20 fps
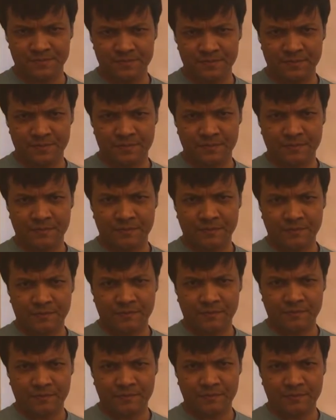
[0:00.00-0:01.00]

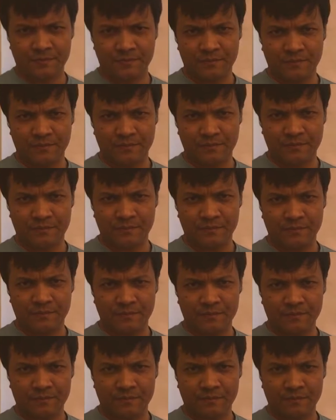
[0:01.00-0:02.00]
No one is speaking in this clip.